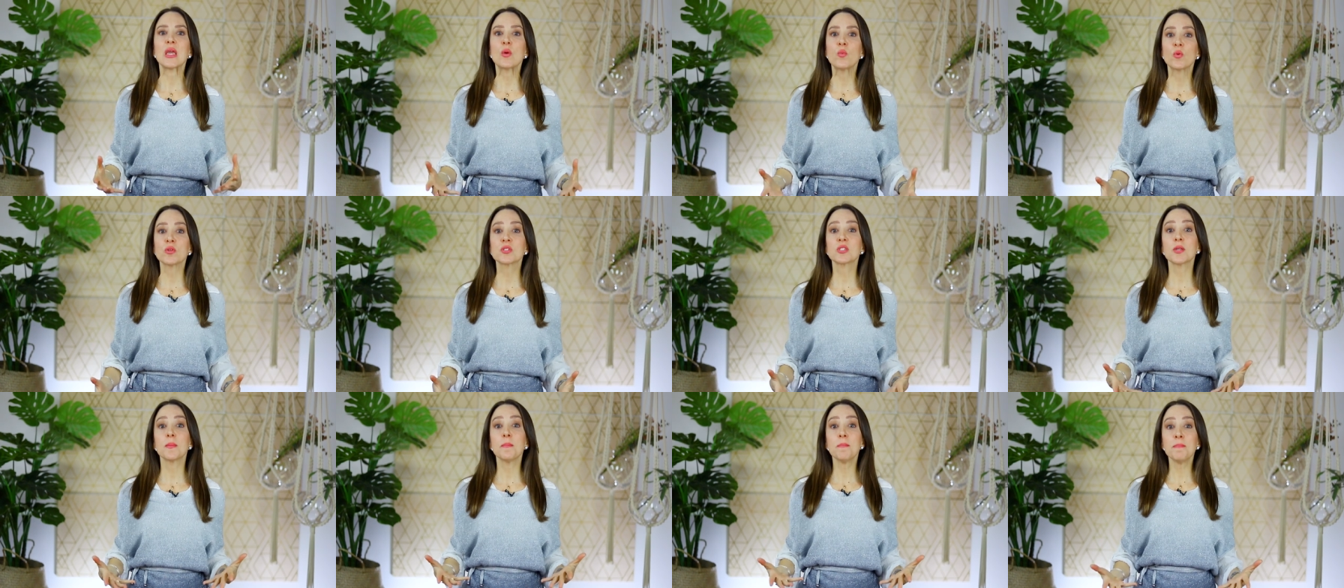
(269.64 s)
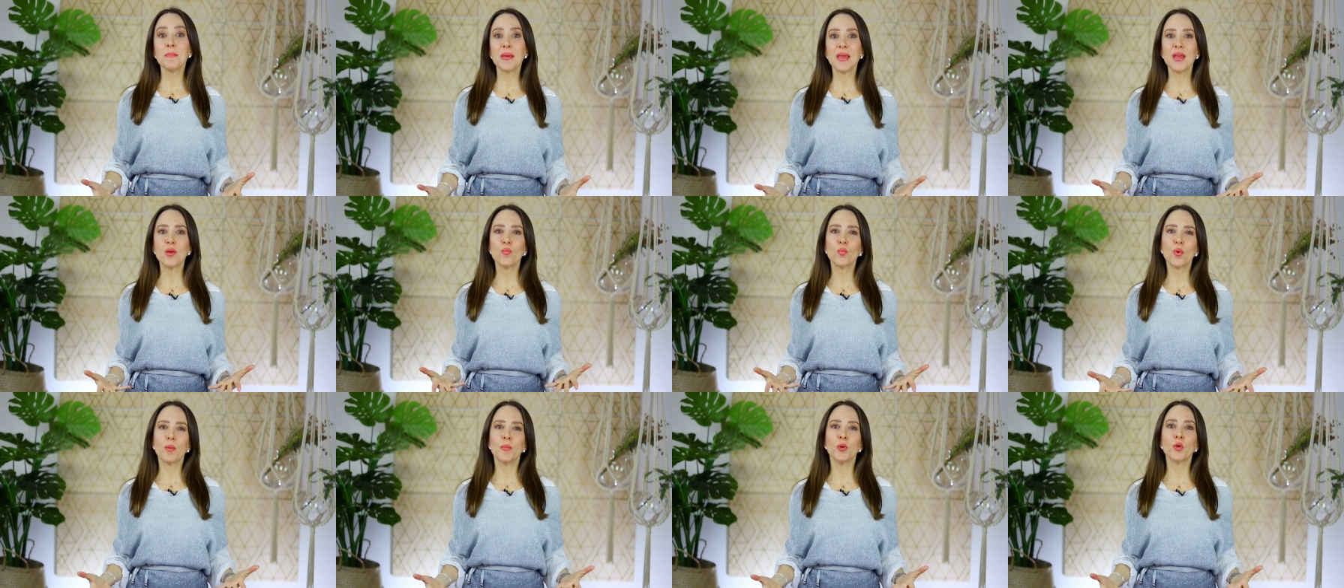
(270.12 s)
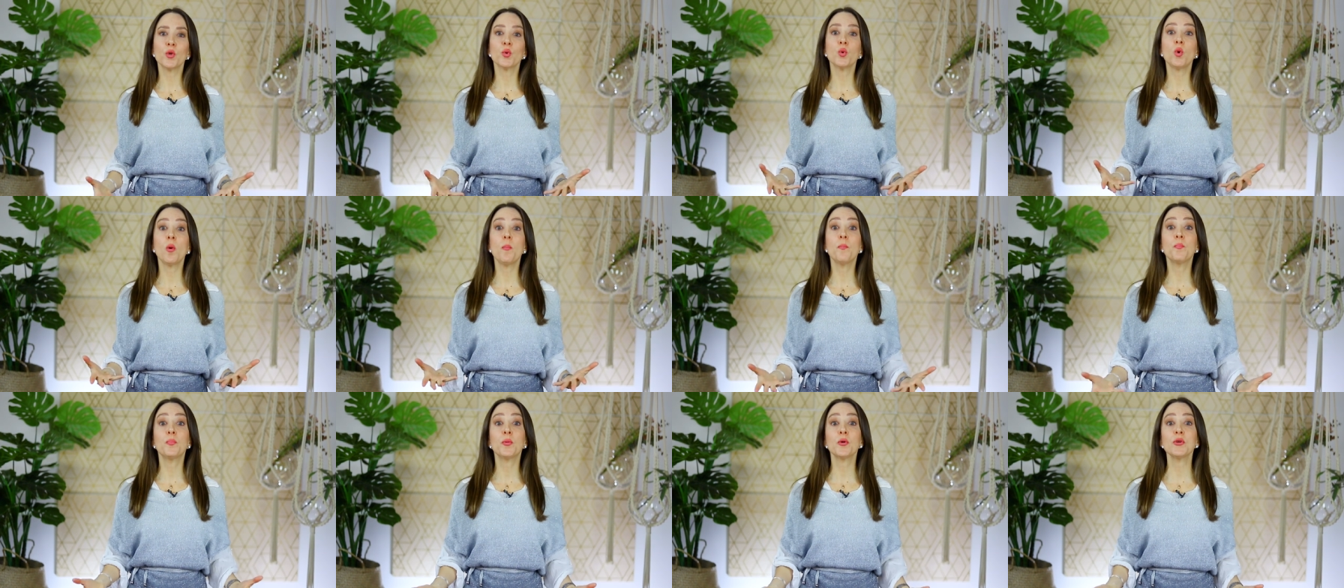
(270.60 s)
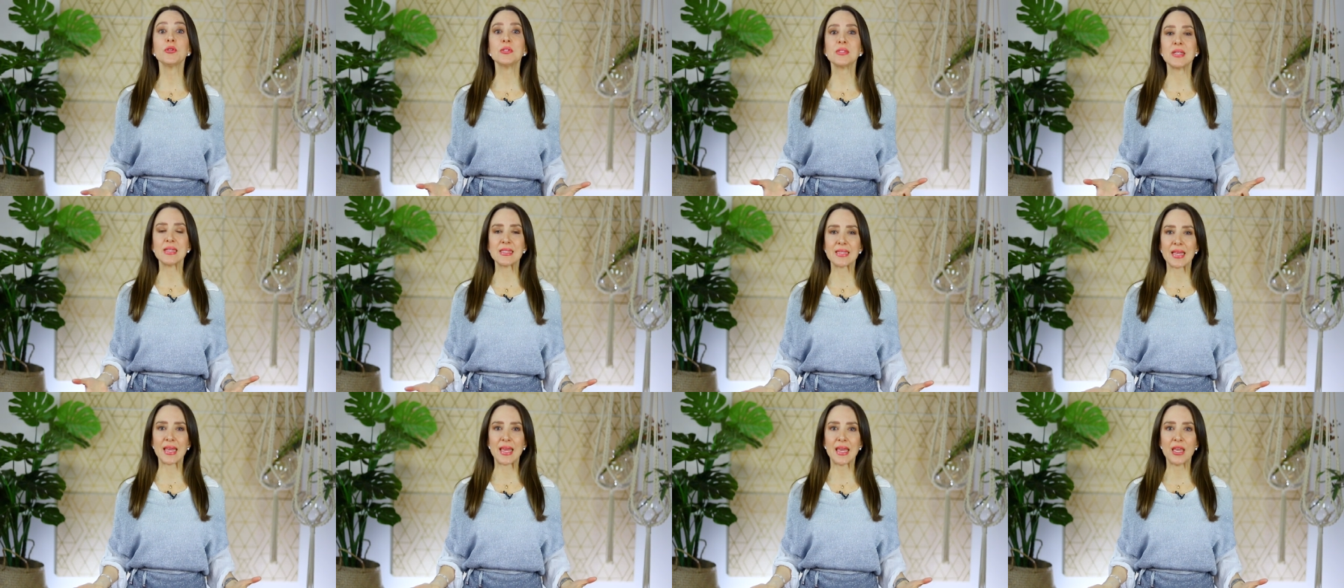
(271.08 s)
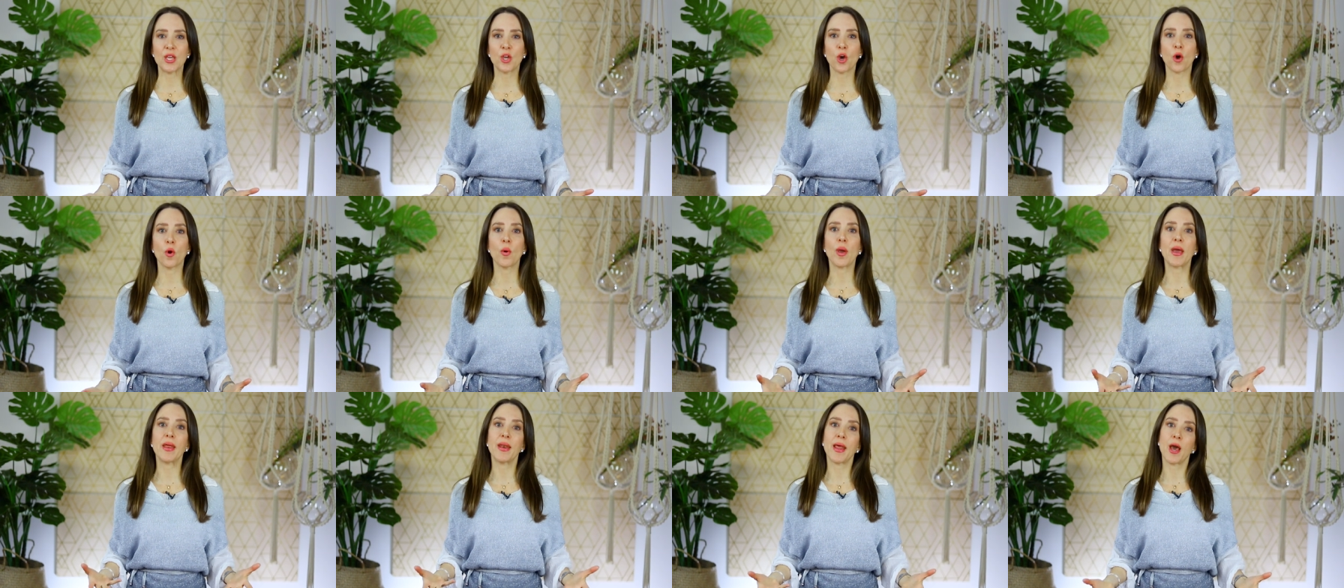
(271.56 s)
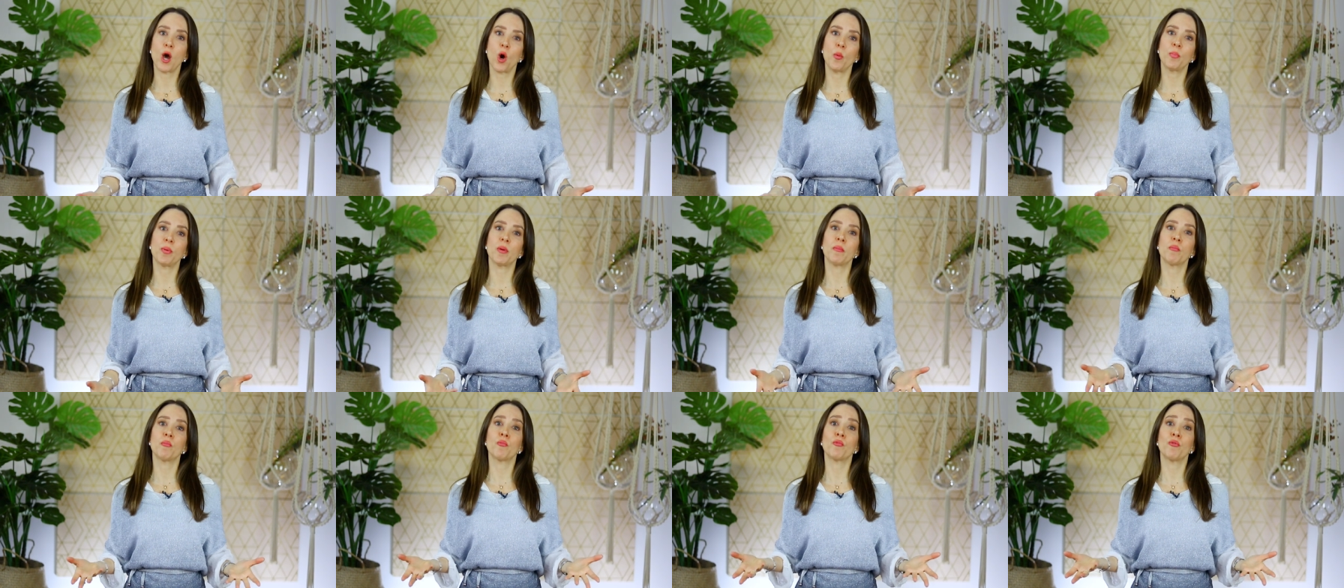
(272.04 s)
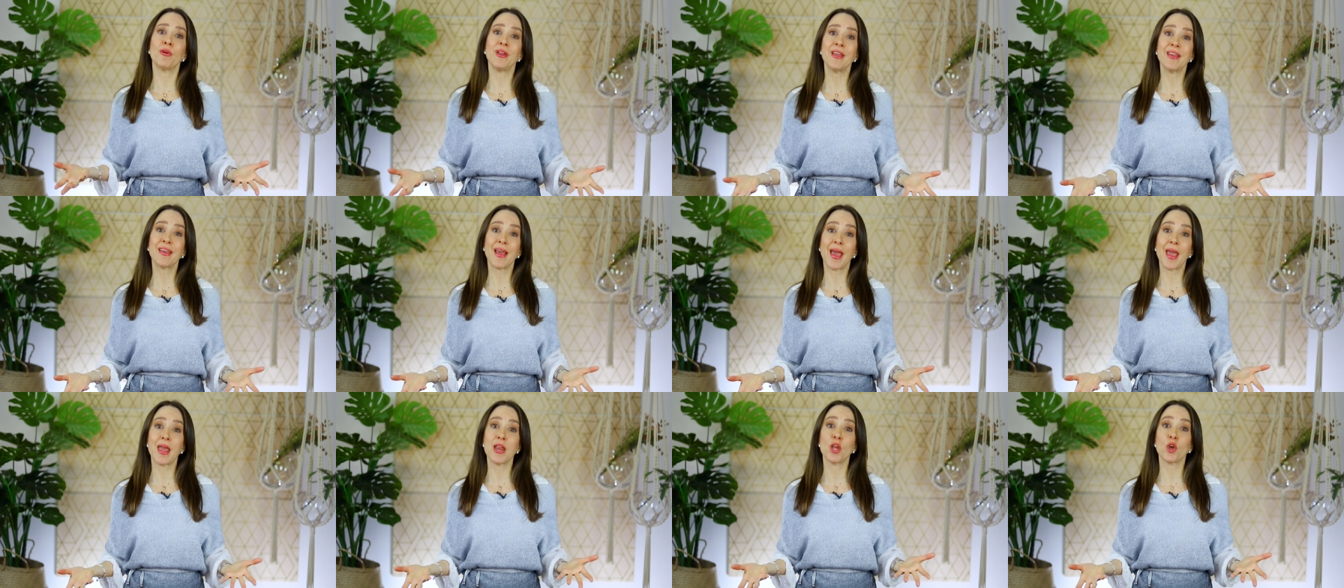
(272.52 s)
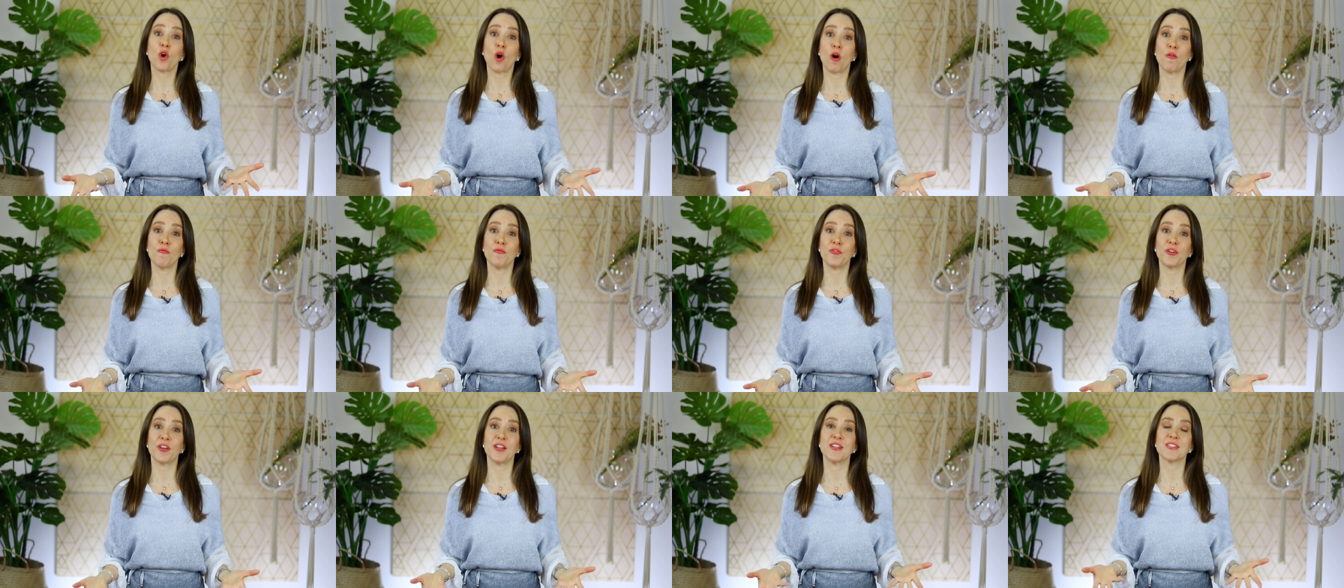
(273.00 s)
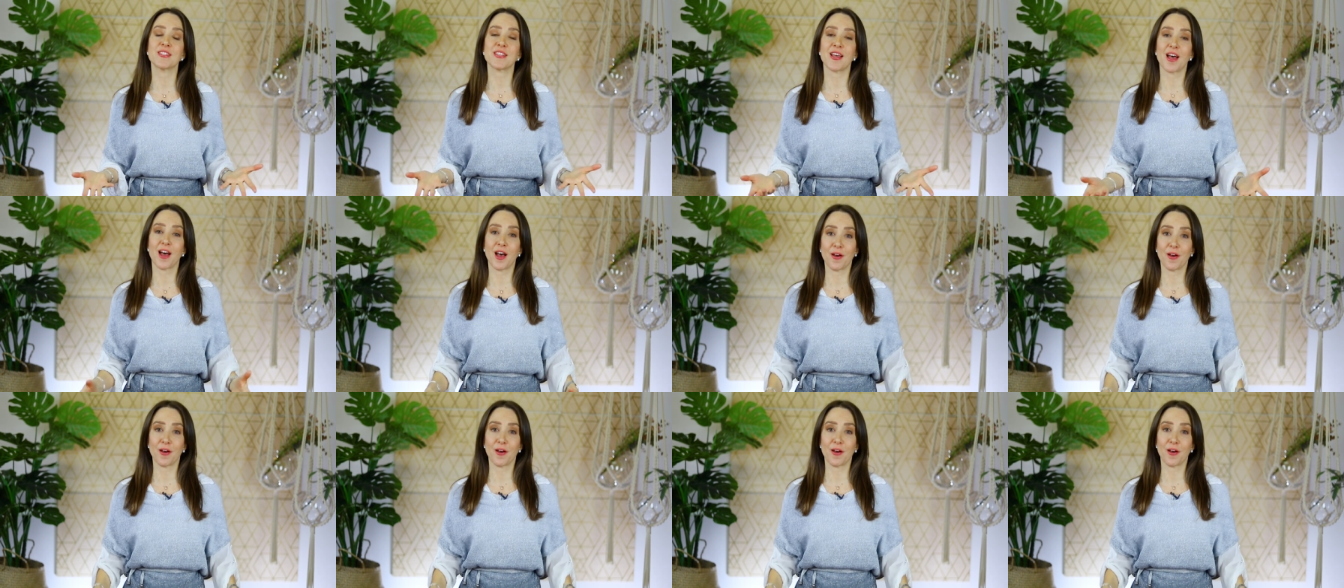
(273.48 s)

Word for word: He wants to meet women who will boost his ego and help him regain confidence